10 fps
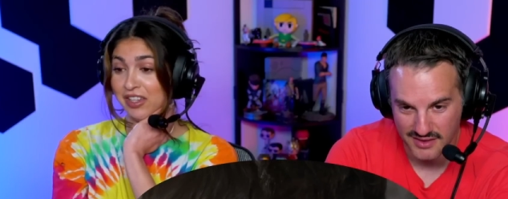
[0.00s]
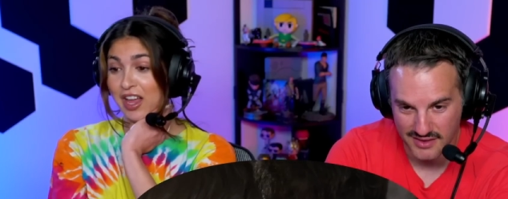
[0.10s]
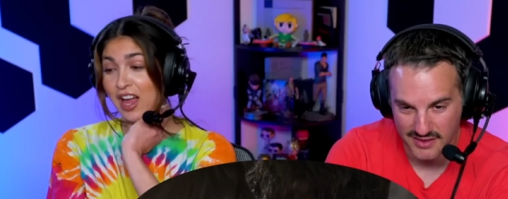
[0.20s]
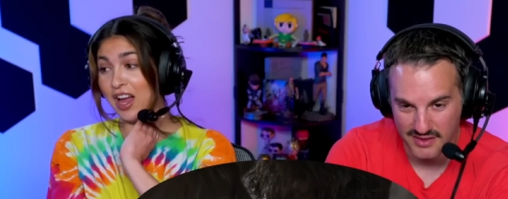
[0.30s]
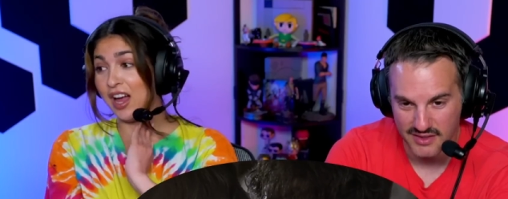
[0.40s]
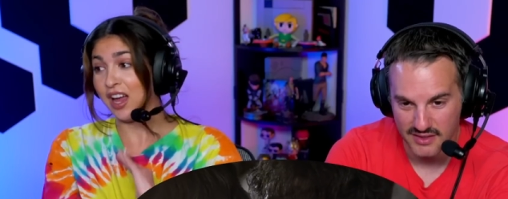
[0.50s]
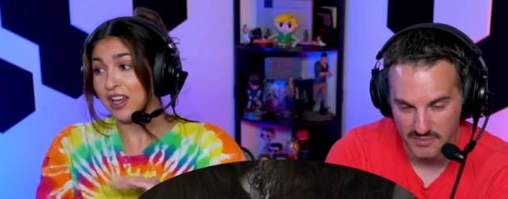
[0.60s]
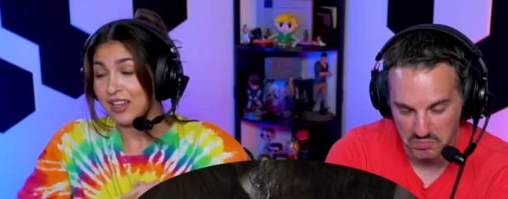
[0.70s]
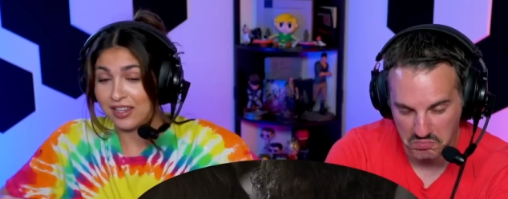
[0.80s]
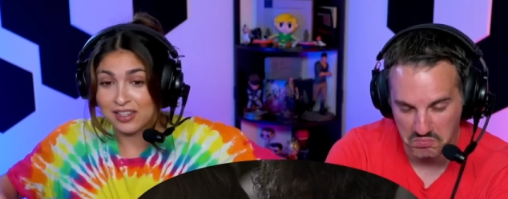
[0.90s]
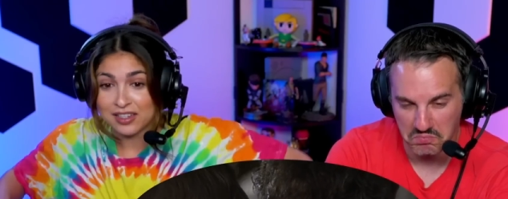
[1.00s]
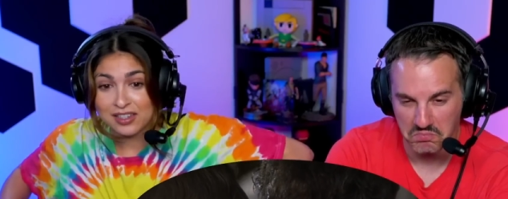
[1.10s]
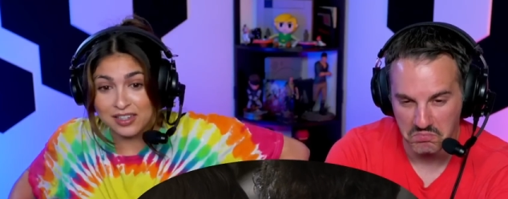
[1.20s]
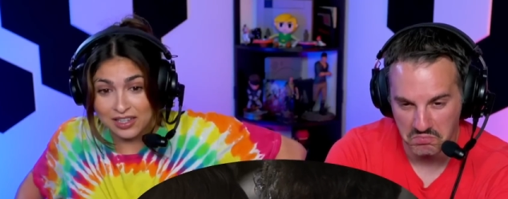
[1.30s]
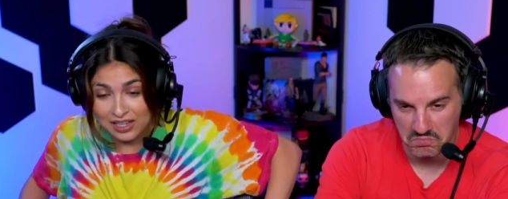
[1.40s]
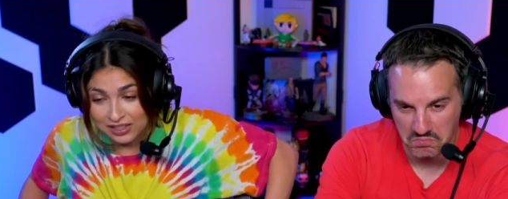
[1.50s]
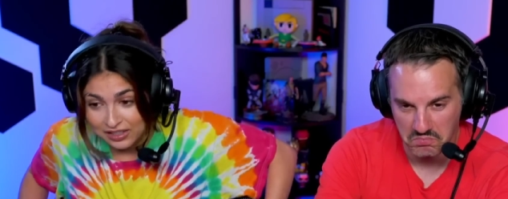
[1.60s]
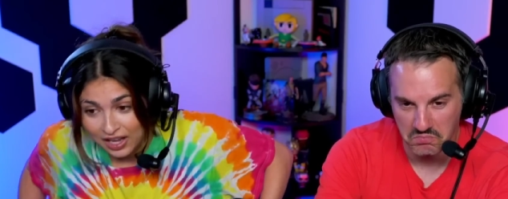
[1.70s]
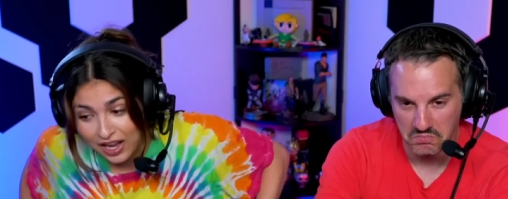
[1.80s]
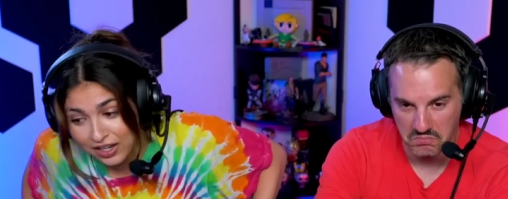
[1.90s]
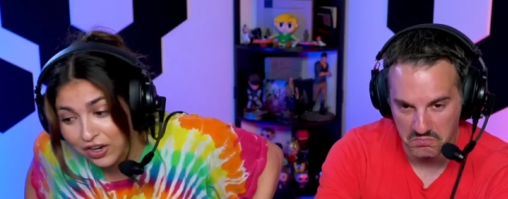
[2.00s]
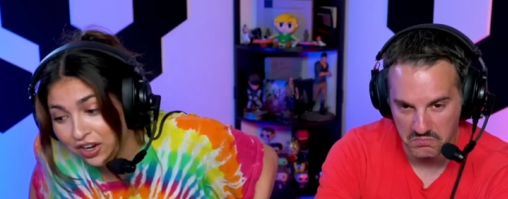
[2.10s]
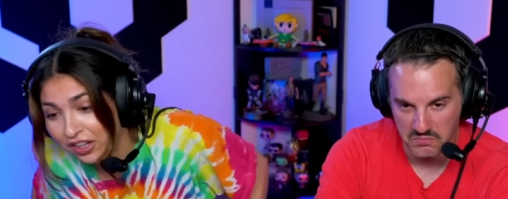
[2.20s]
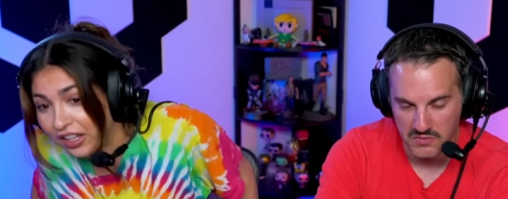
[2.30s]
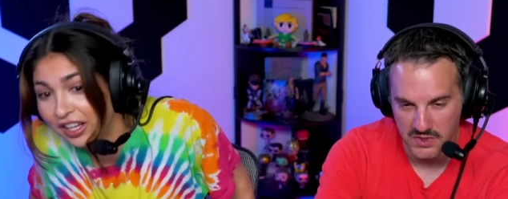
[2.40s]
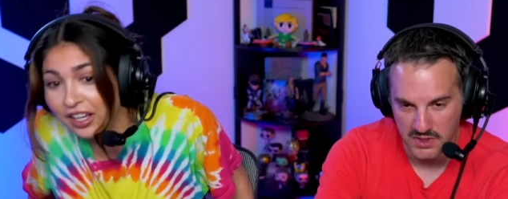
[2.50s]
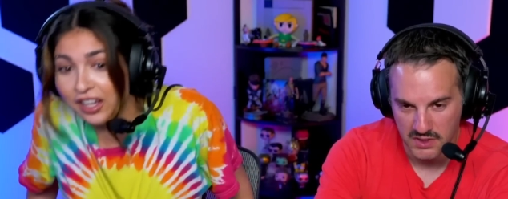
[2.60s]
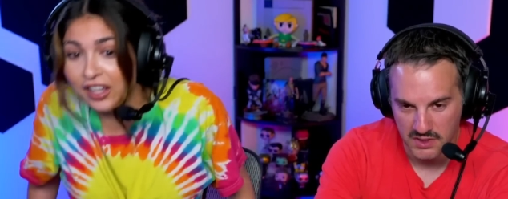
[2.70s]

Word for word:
Speaker 1: yeah. Hell yeah, girly.